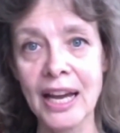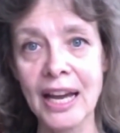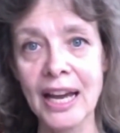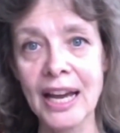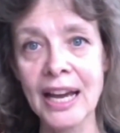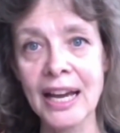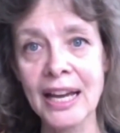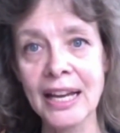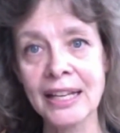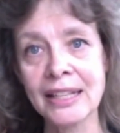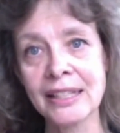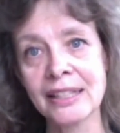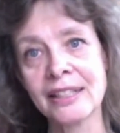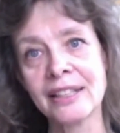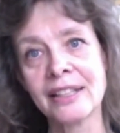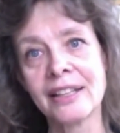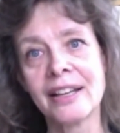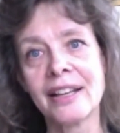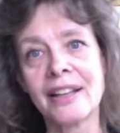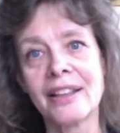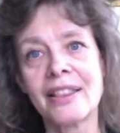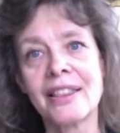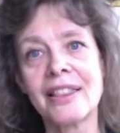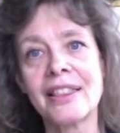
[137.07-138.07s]
And
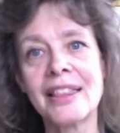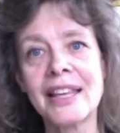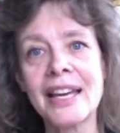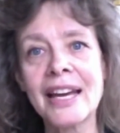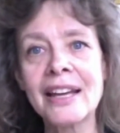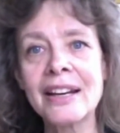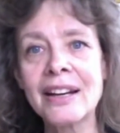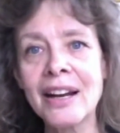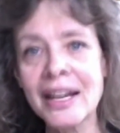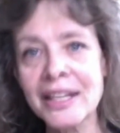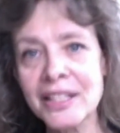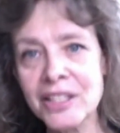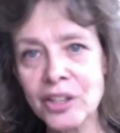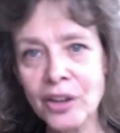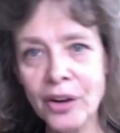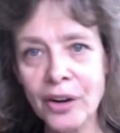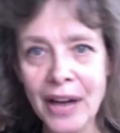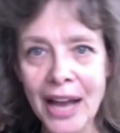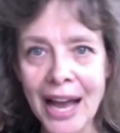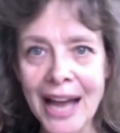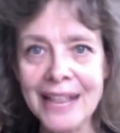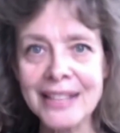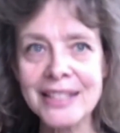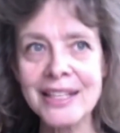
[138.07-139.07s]
then I
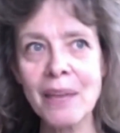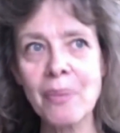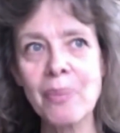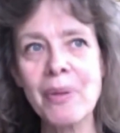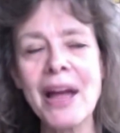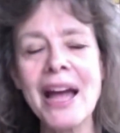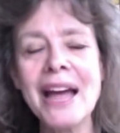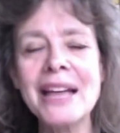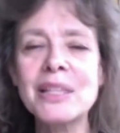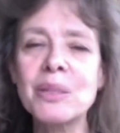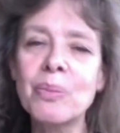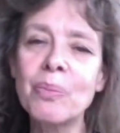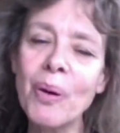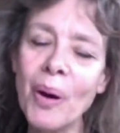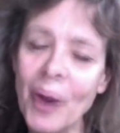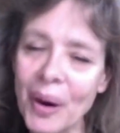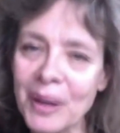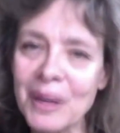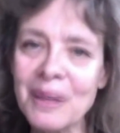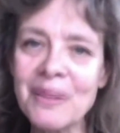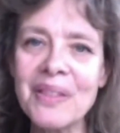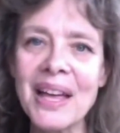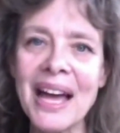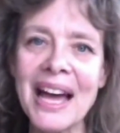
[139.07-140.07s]
started, as a
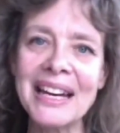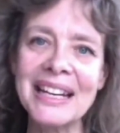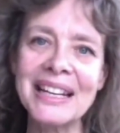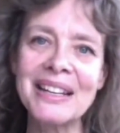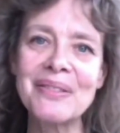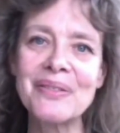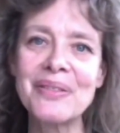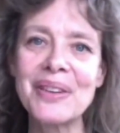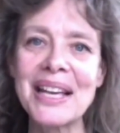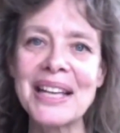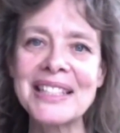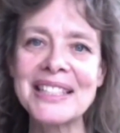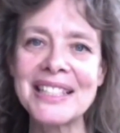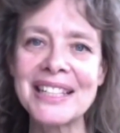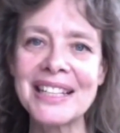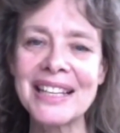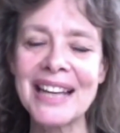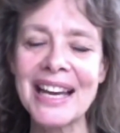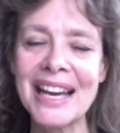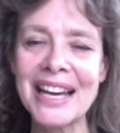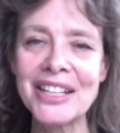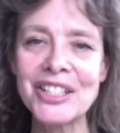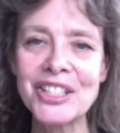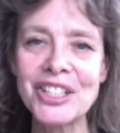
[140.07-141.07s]
part of that
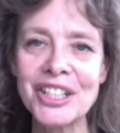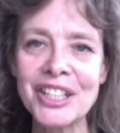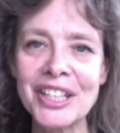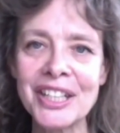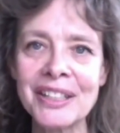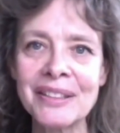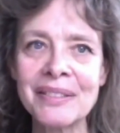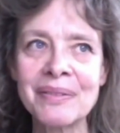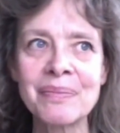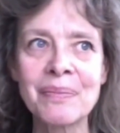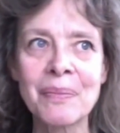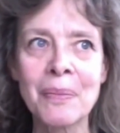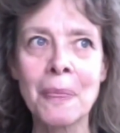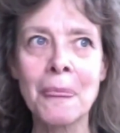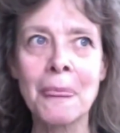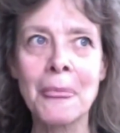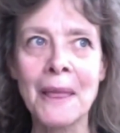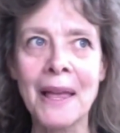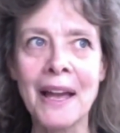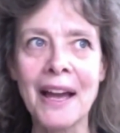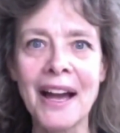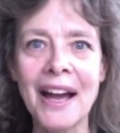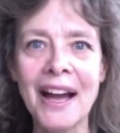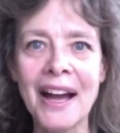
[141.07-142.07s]
investigation,
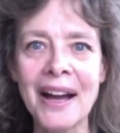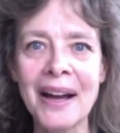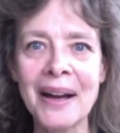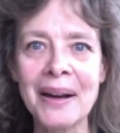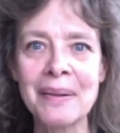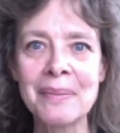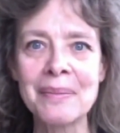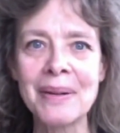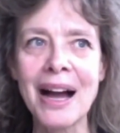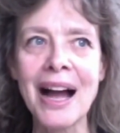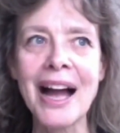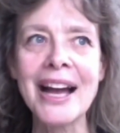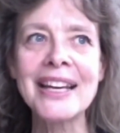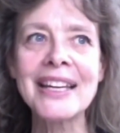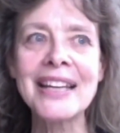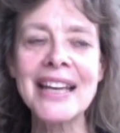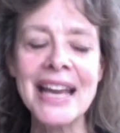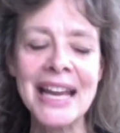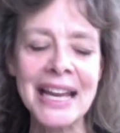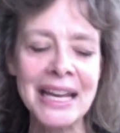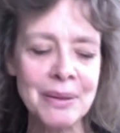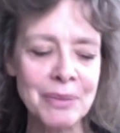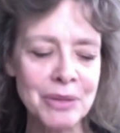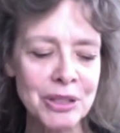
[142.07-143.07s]
I
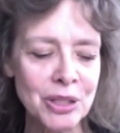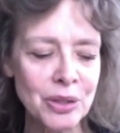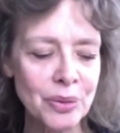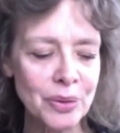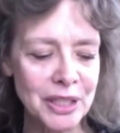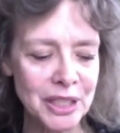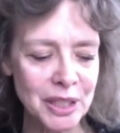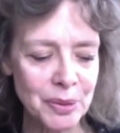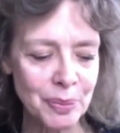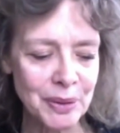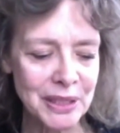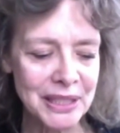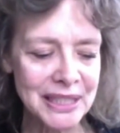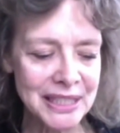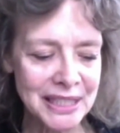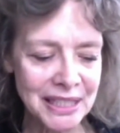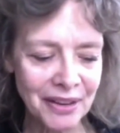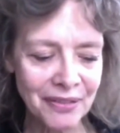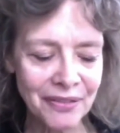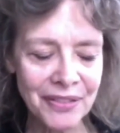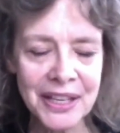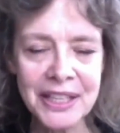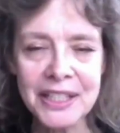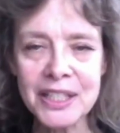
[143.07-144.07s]
came to a
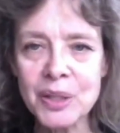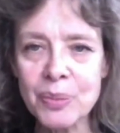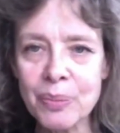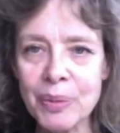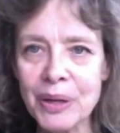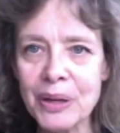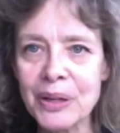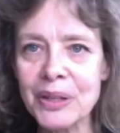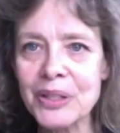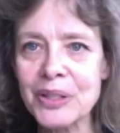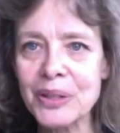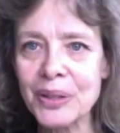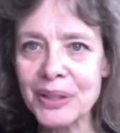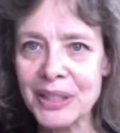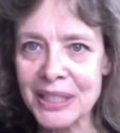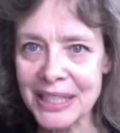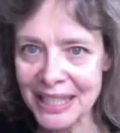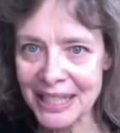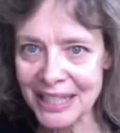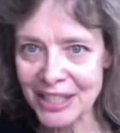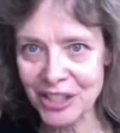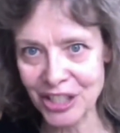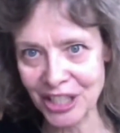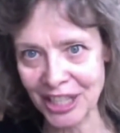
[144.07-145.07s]
specific spiritual
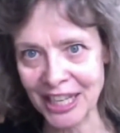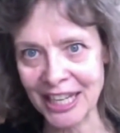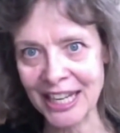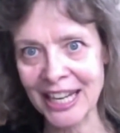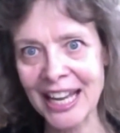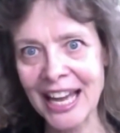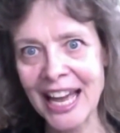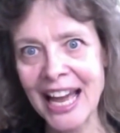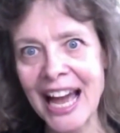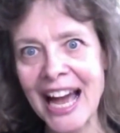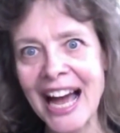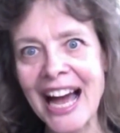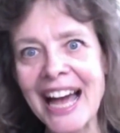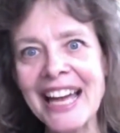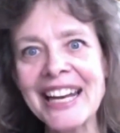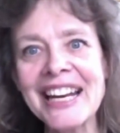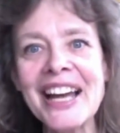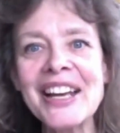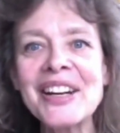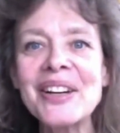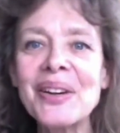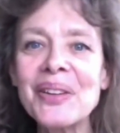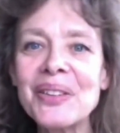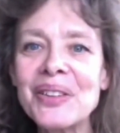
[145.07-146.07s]
teaching. And
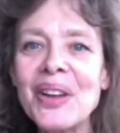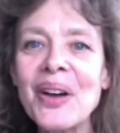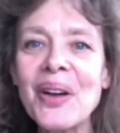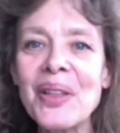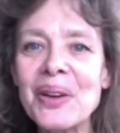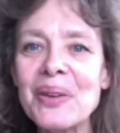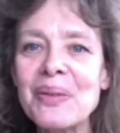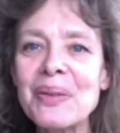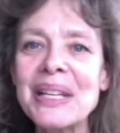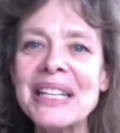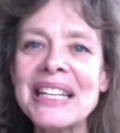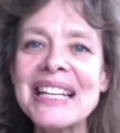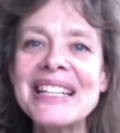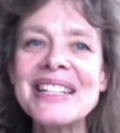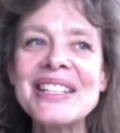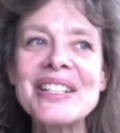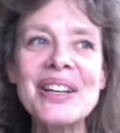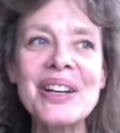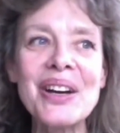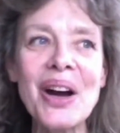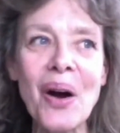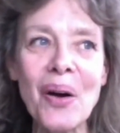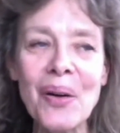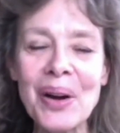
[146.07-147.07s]
I don't know that we need
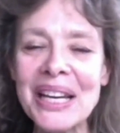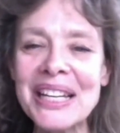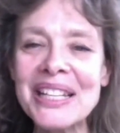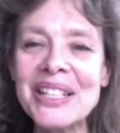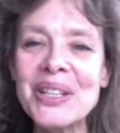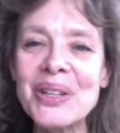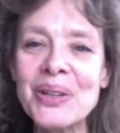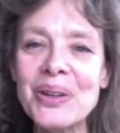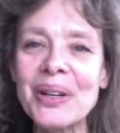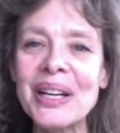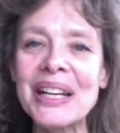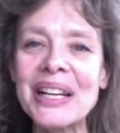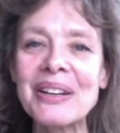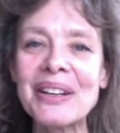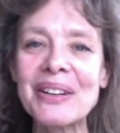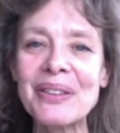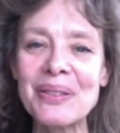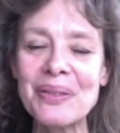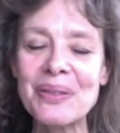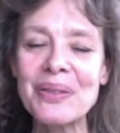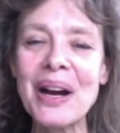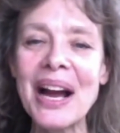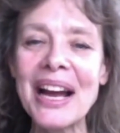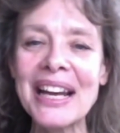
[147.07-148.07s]
to go into it
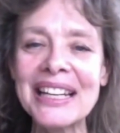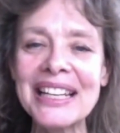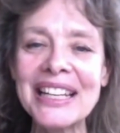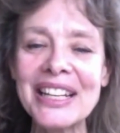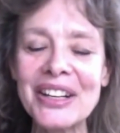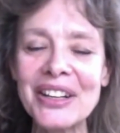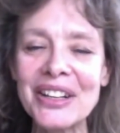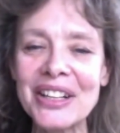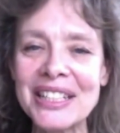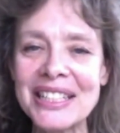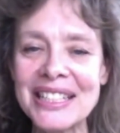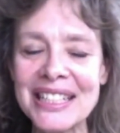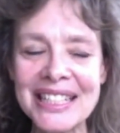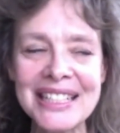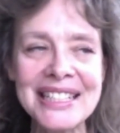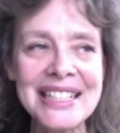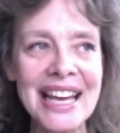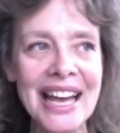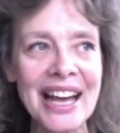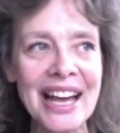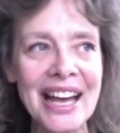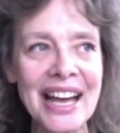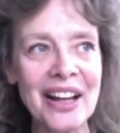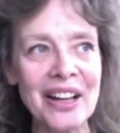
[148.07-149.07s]
right here in
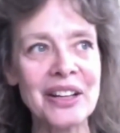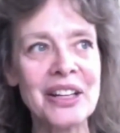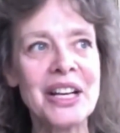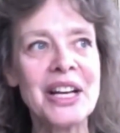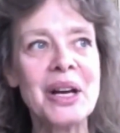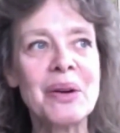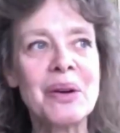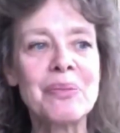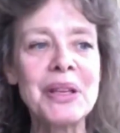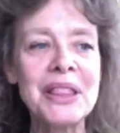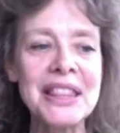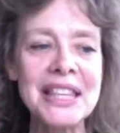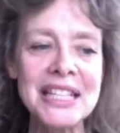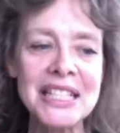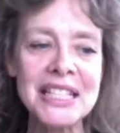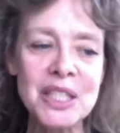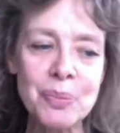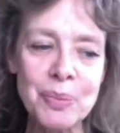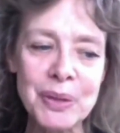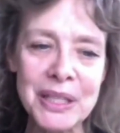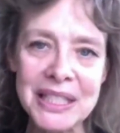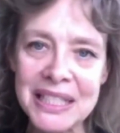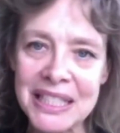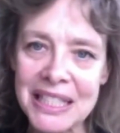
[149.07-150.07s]
detail. But this
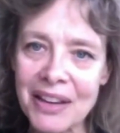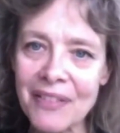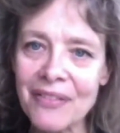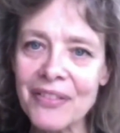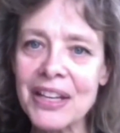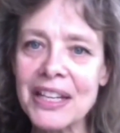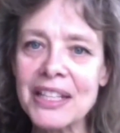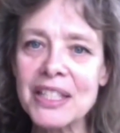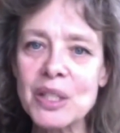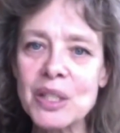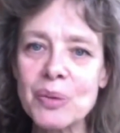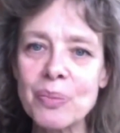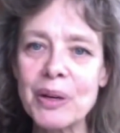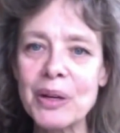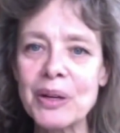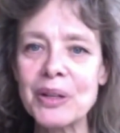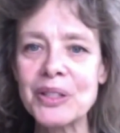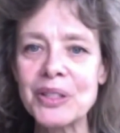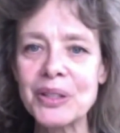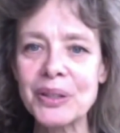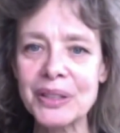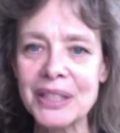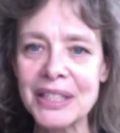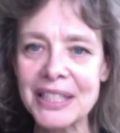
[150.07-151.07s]
specific
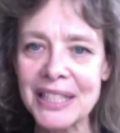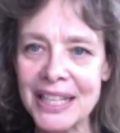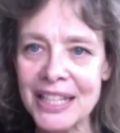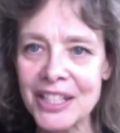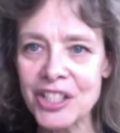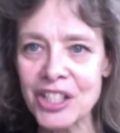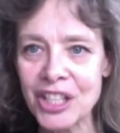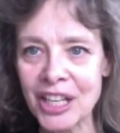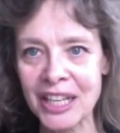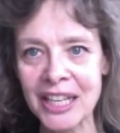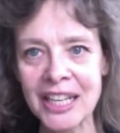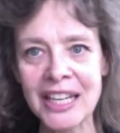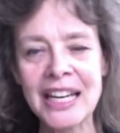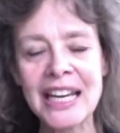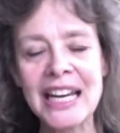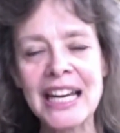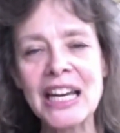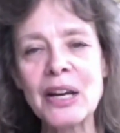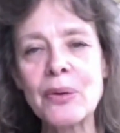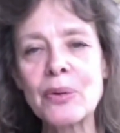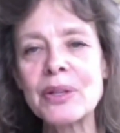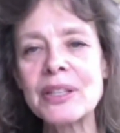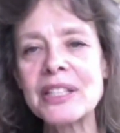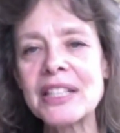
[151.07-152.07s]
spiritual teaching,
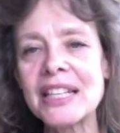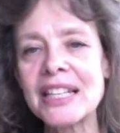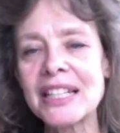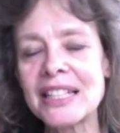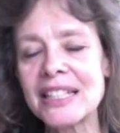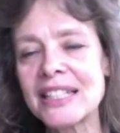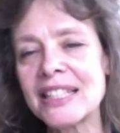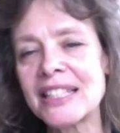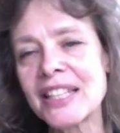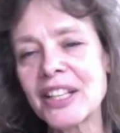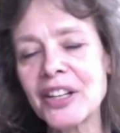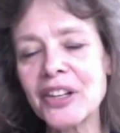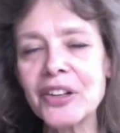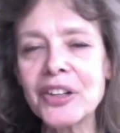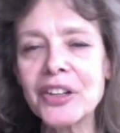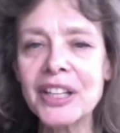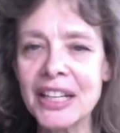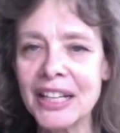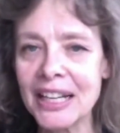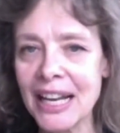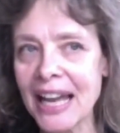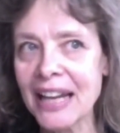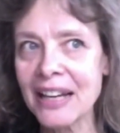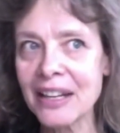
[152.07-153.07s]
it was considered
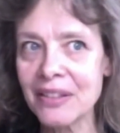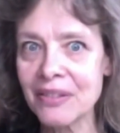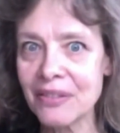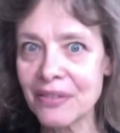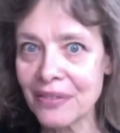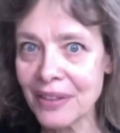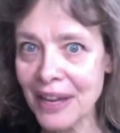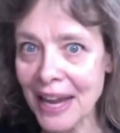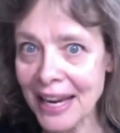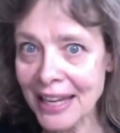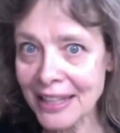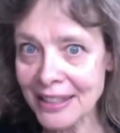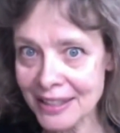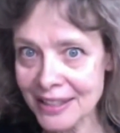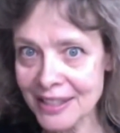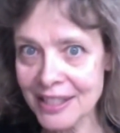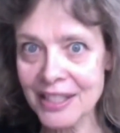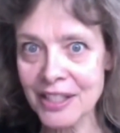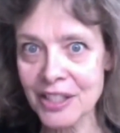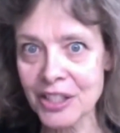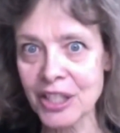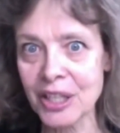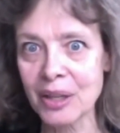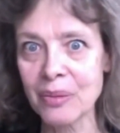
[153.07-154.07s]
an advanced
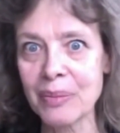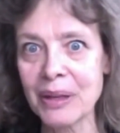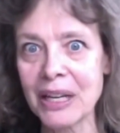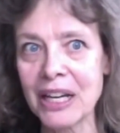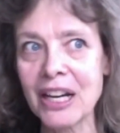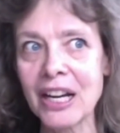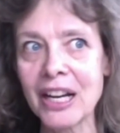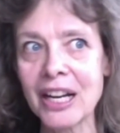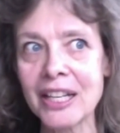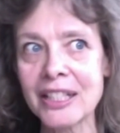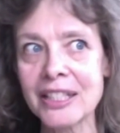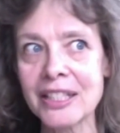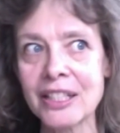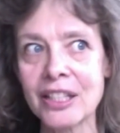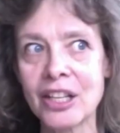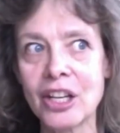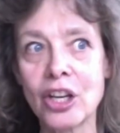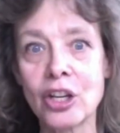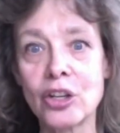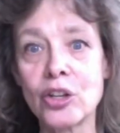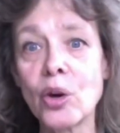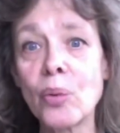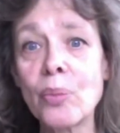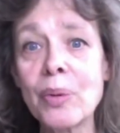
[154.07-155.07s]
teaching because
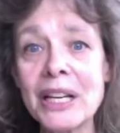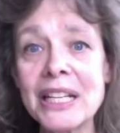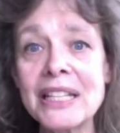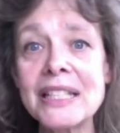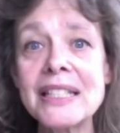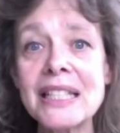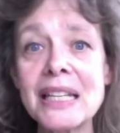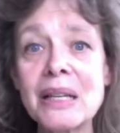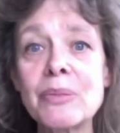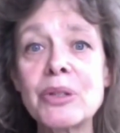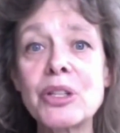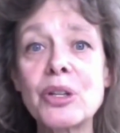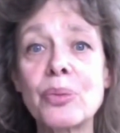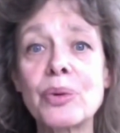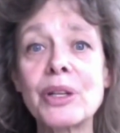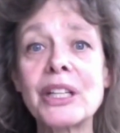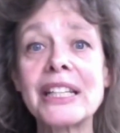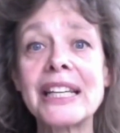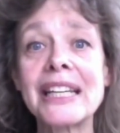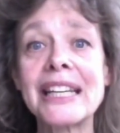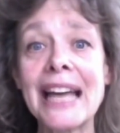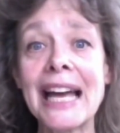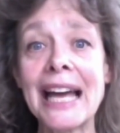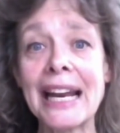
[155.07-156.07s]
nobody seemed to
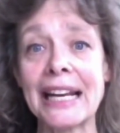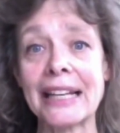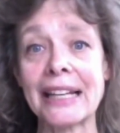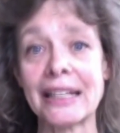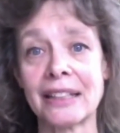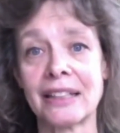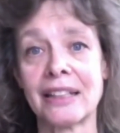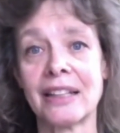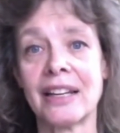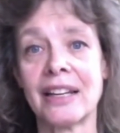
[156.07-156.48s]
really get it.